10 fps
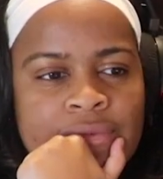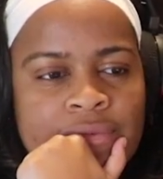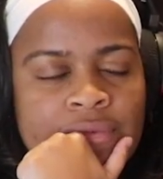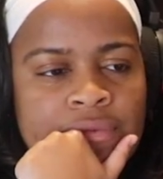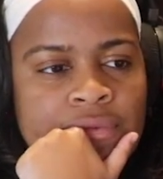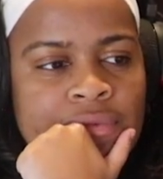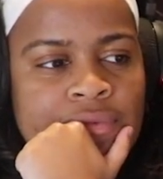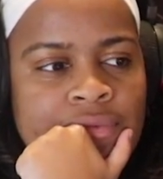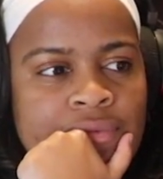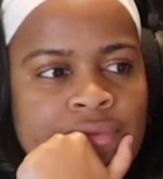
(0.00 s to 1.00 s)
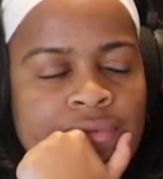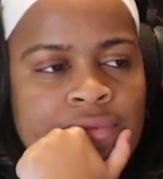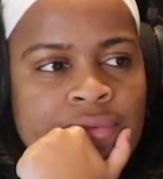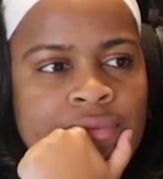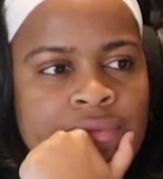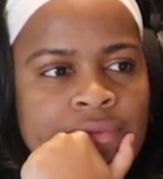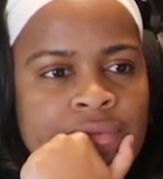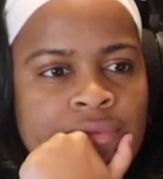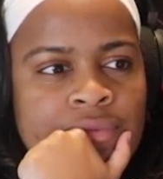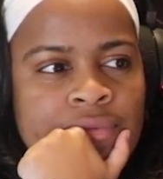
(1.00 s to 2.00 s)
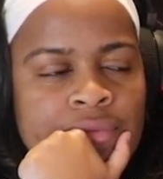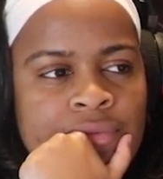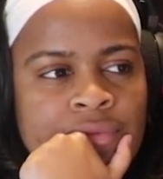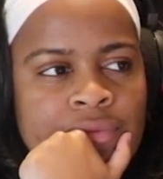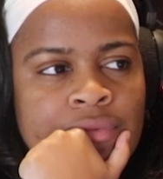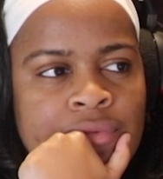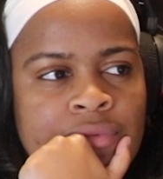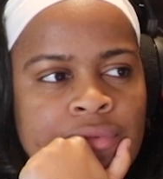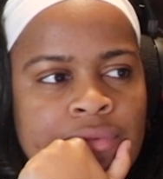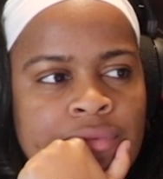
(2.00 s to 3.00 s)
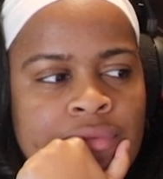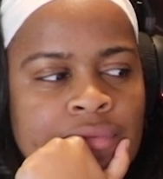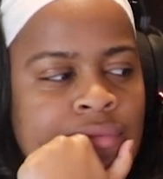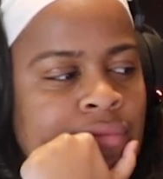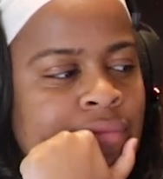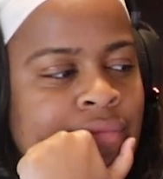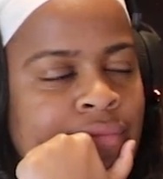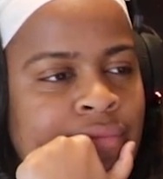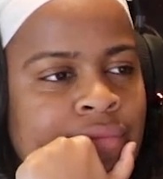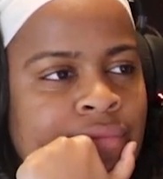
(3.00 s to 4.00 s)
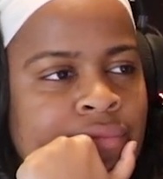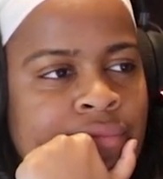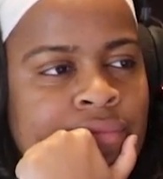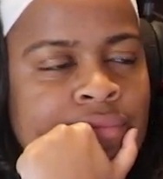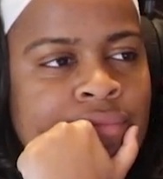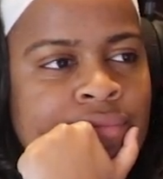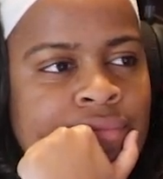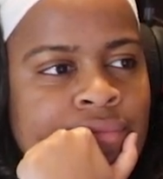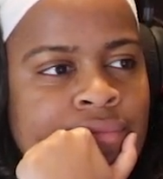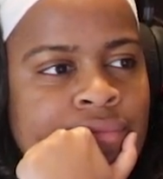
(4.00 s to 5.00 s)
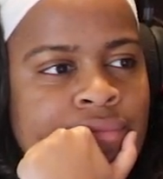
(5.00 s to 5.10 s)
(not speaking)